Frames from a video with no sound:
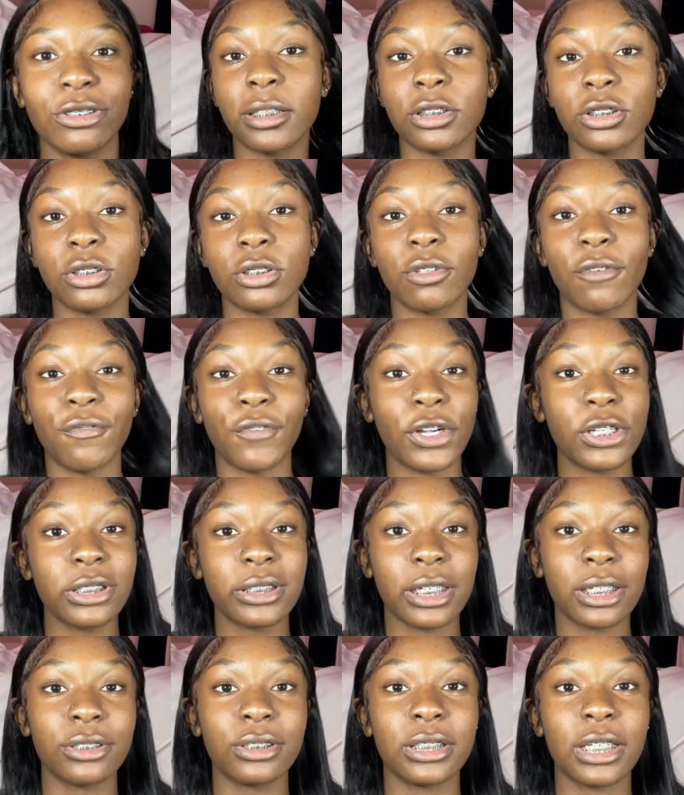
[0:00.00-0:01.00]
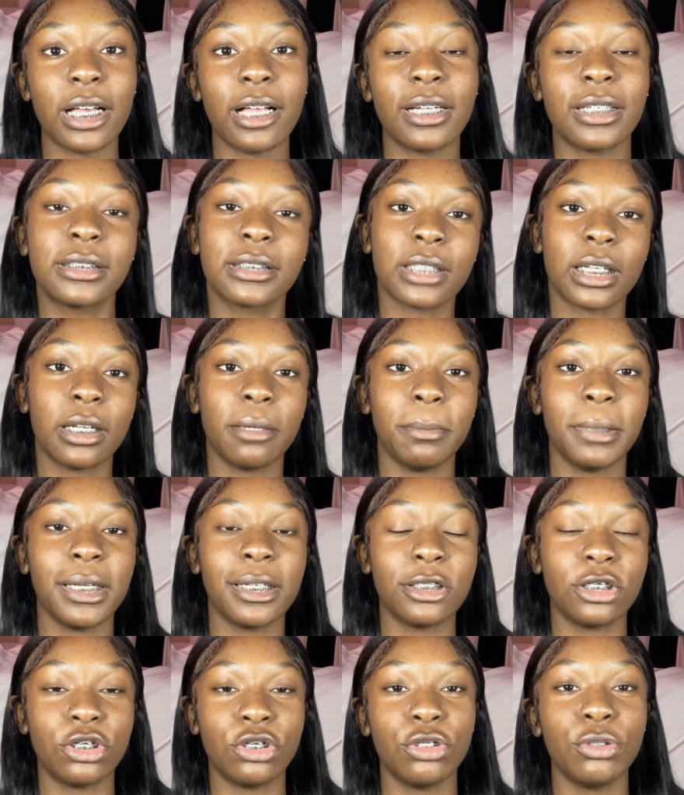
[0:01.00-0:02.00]
The first hairstyle is gonna be a
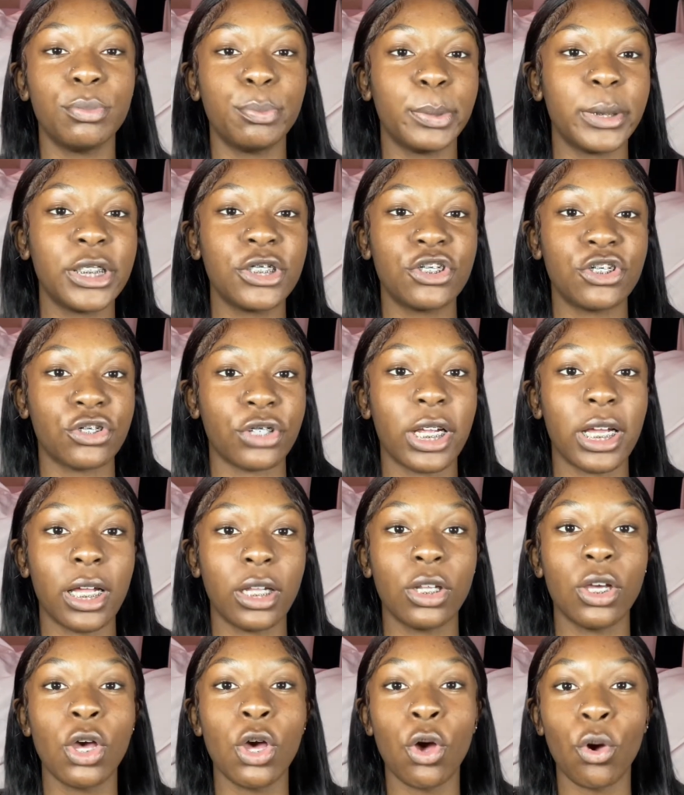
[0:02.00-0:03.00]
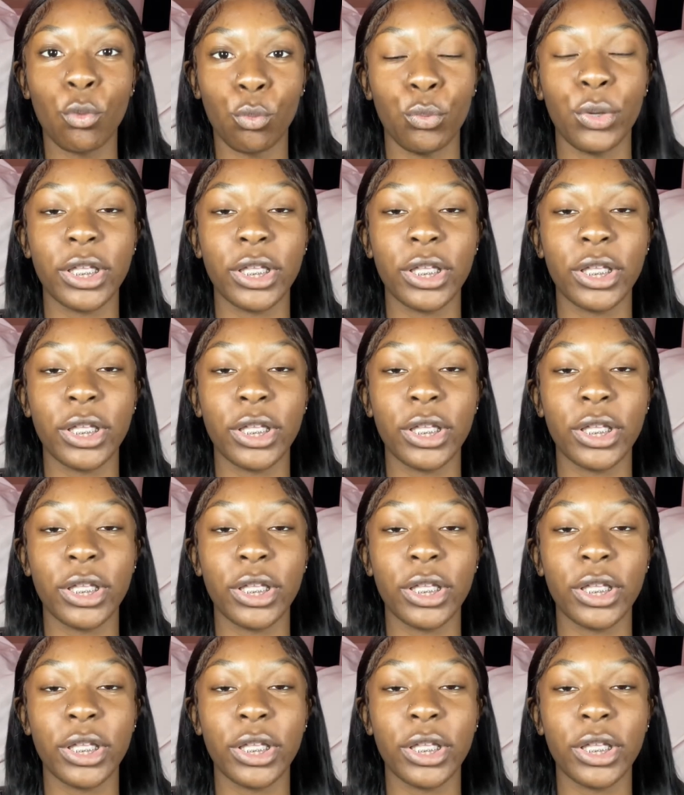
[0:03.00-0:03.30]
2-piece strand with